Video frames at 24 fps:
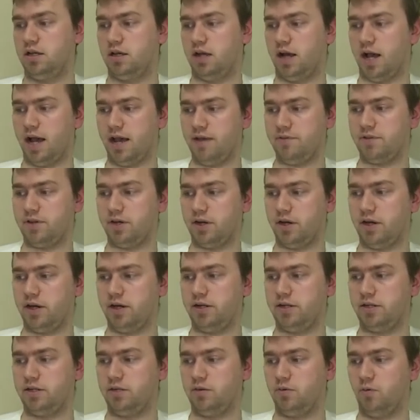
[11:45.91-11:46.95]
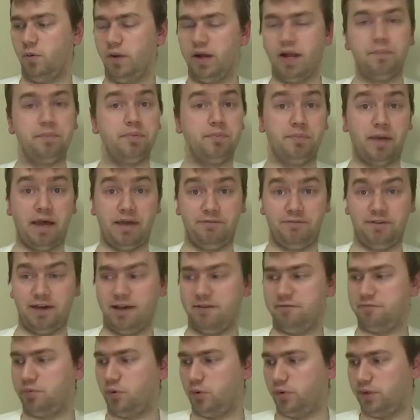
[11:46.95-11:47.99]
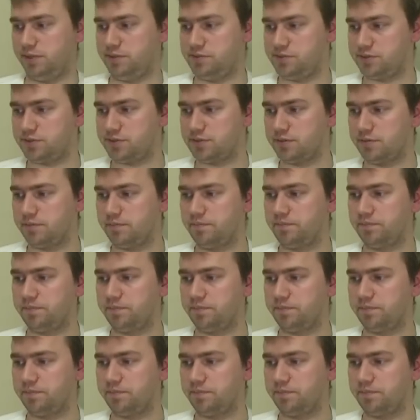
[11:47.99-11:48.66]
Hiveguard went up by 5 points.